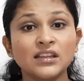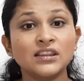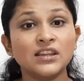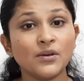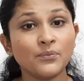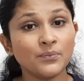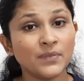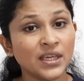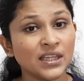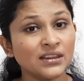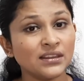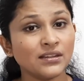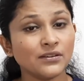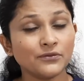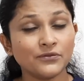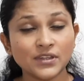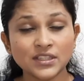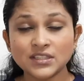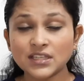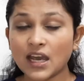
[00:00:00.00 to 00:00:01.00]
The
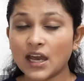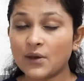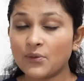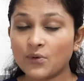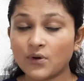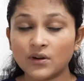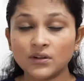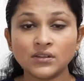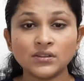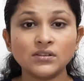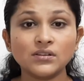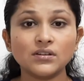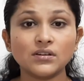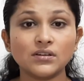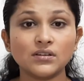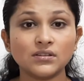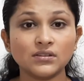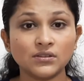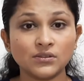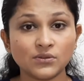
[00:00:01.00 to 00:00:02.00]
myth which I want
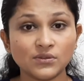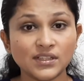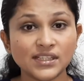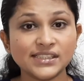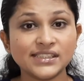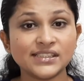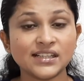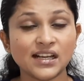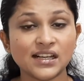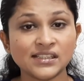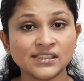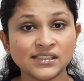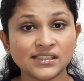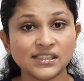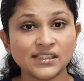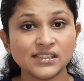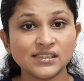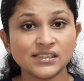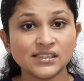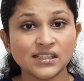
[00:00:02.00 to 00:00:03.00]
to discuss
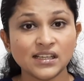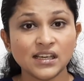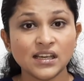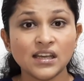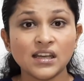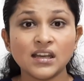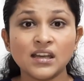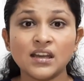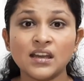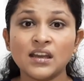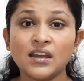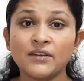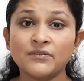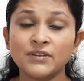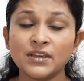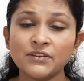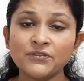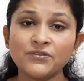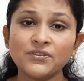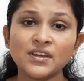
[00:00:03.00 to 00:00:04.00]
is,
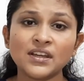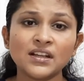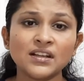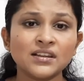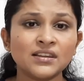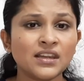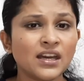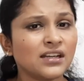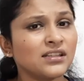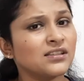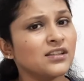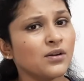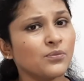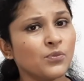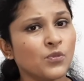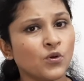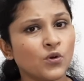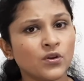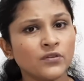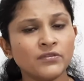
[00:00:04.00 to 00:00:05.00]
we feel that the
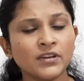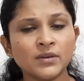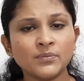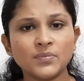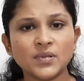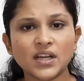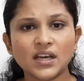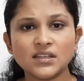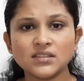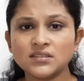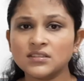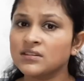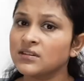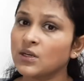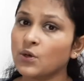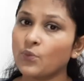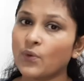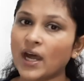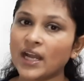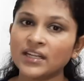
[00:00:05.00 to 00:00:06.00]
more we brush,
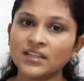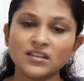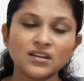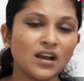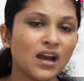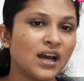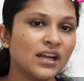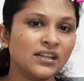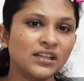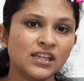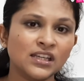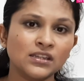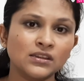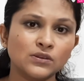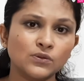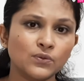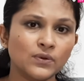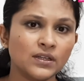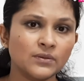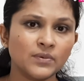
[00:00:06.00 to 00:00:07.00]
the whiter our
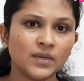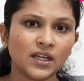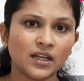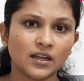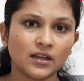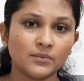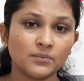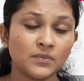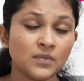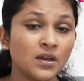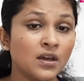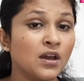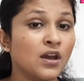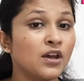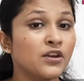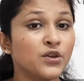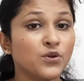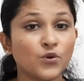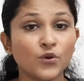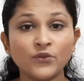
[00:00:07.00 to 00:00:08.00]
teeth will become.
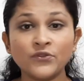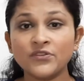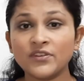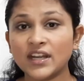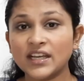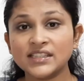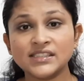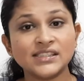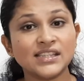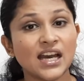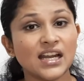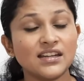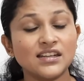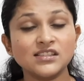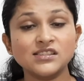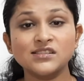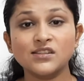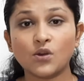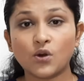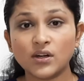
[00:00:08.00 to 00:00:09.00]
No friends, that
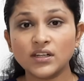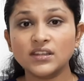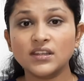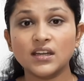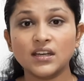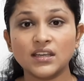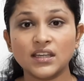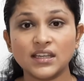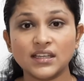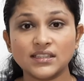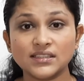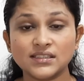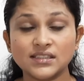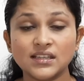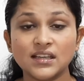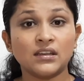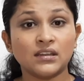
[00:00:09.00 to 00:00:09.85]
is not the case.